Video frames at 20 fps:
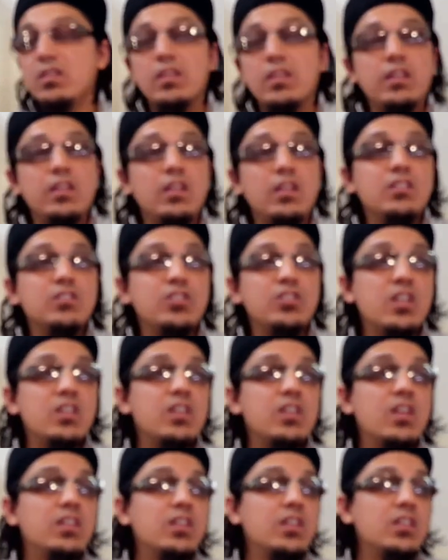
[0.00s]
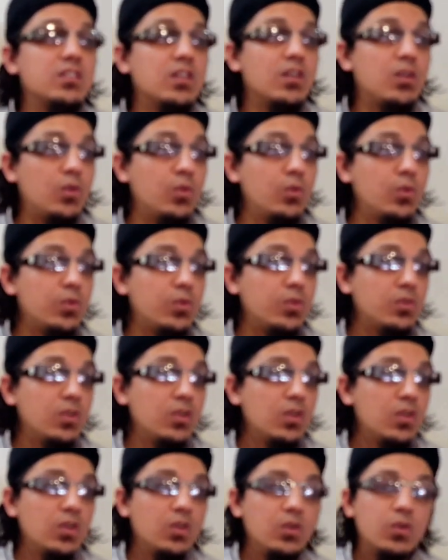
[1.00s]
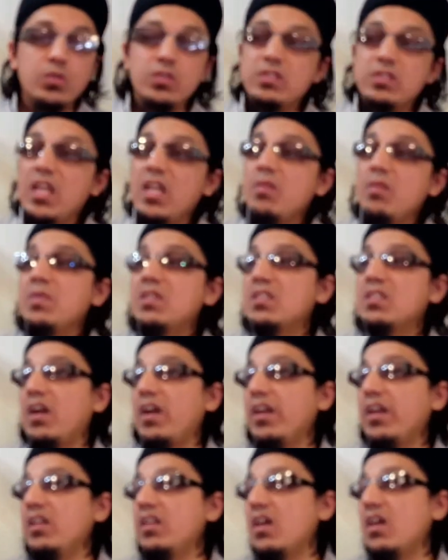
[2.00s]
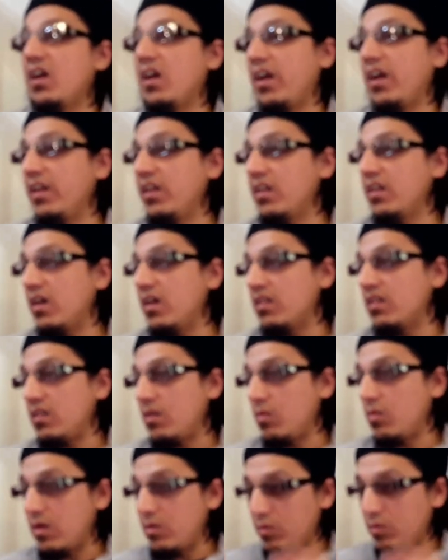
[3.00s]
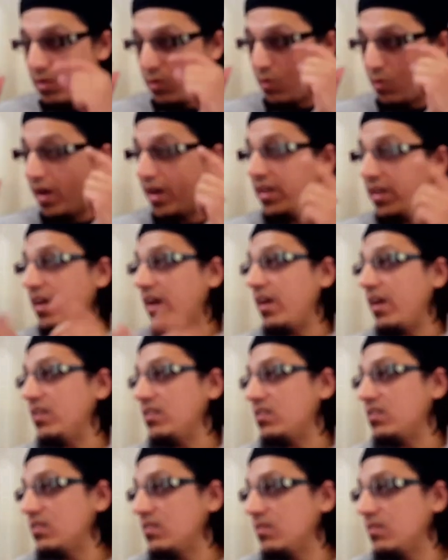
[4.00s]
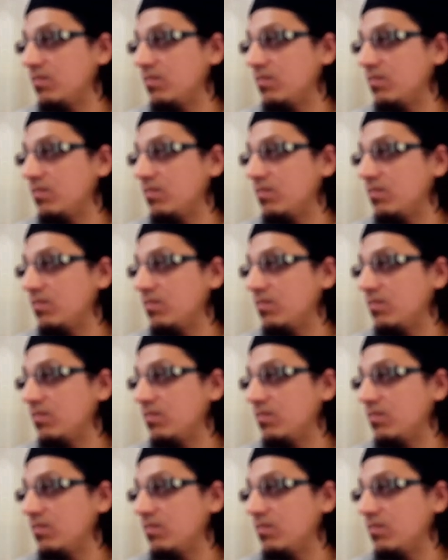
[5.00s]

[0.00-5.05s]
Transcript: That in Jannah there is a Hur whose name is Aina. Aina, the one with wide eyes.